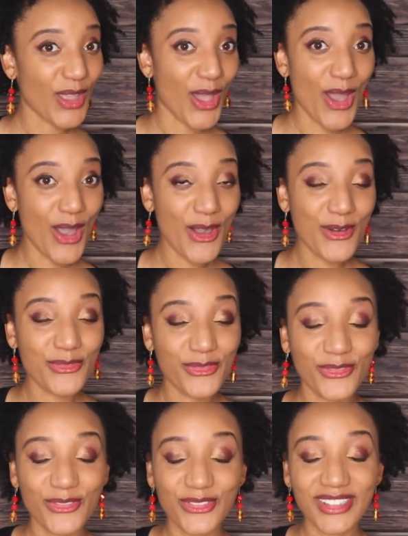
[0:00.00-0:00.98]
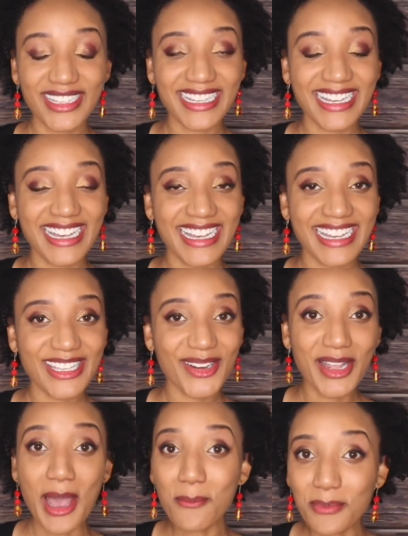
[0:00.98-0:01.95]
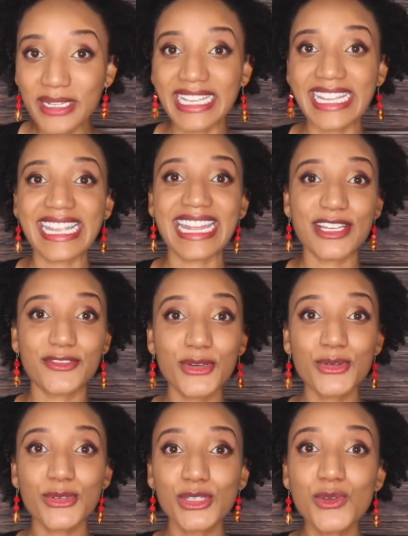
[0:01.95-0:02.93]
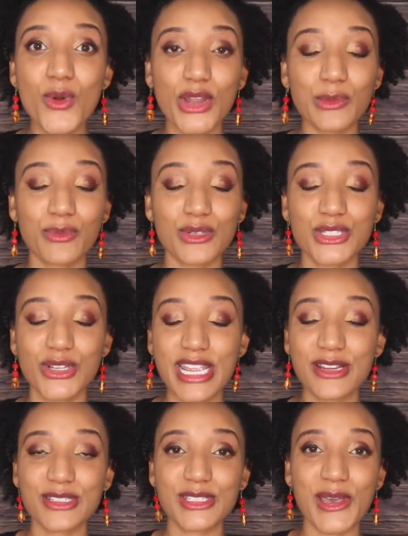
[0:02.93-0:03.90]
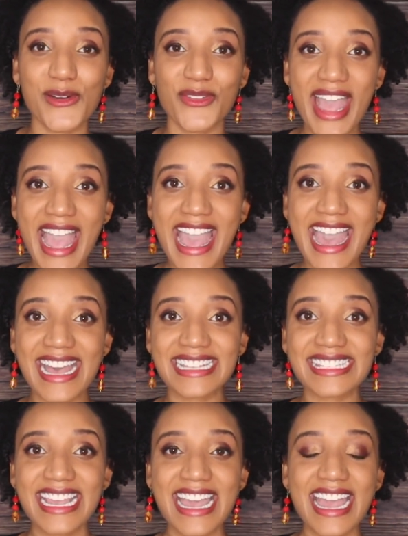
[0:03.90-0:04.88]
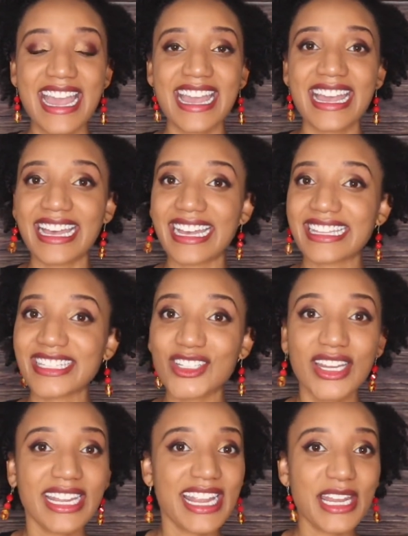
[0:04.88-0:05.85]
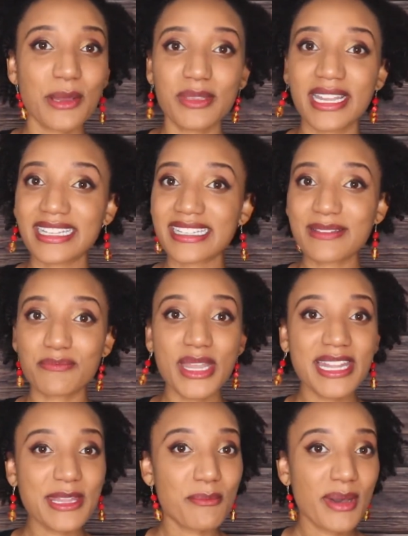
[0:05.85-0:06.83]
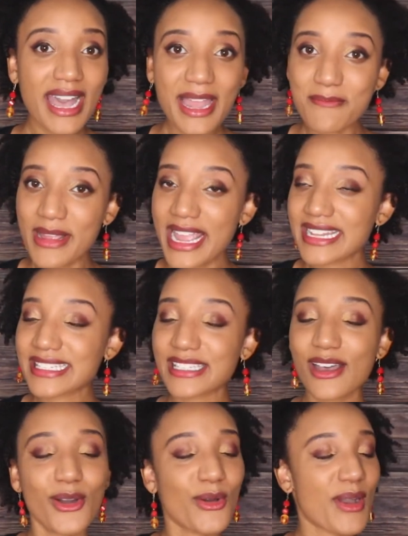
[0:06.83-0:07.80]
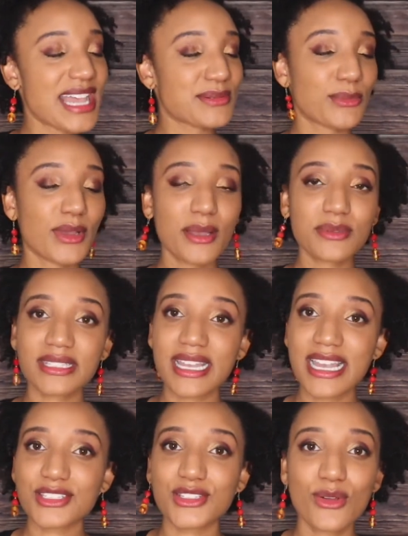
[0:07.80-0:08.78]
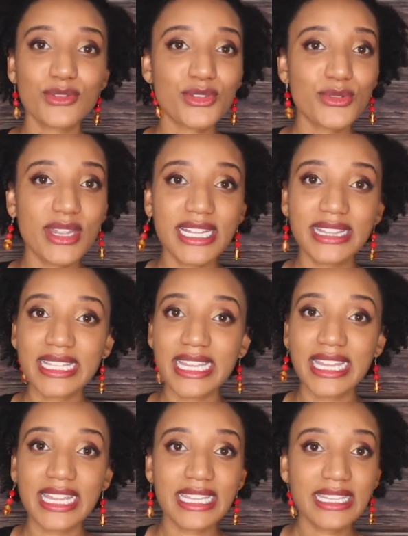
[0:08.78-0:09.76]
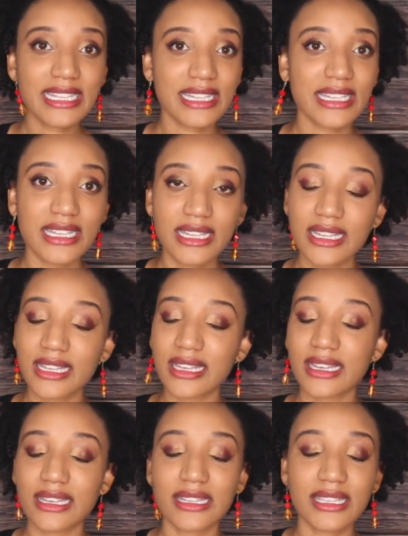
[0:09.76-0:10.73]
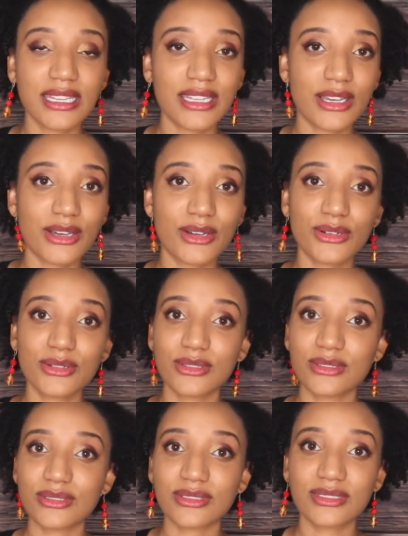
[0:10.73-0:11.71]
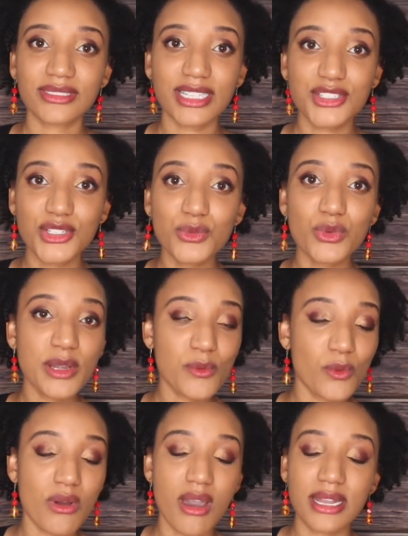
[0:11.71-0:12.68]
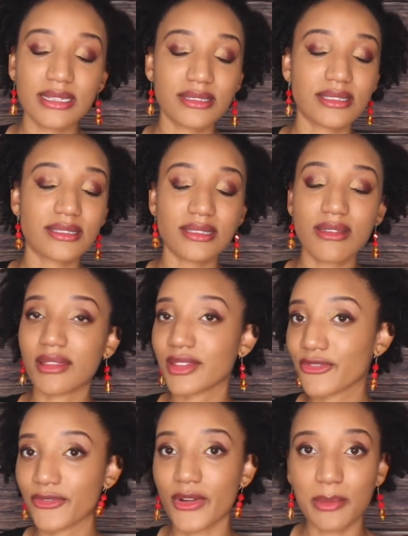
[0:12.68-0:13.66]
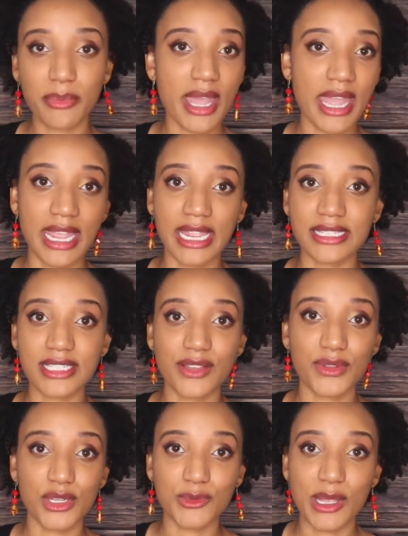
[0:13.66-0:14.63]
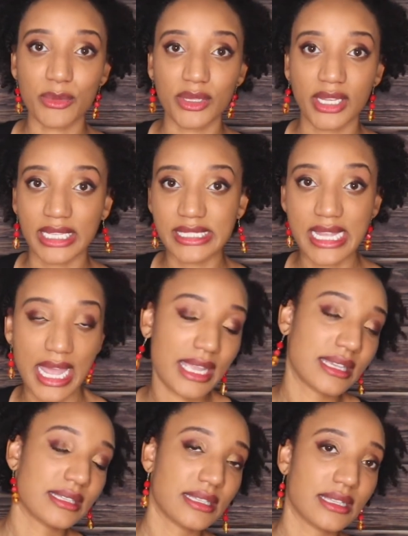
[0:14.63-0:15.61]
of your company and of who you want to portray yourself as, you're going to end up getting bit in the butt, man. So as my mom says, don't do anything, you know, that you wouldn't want on the front page of the newspaper the next day.